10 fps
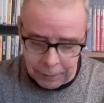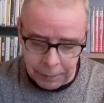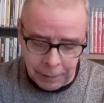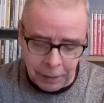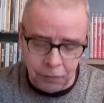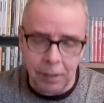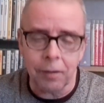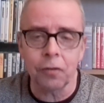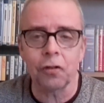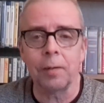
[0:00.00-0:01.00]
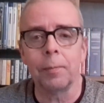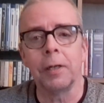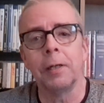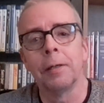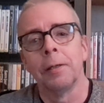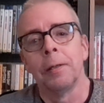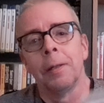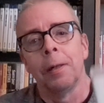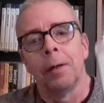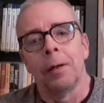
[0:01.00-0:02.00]
Next, Larry sent me
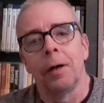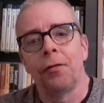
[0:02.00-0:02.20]
a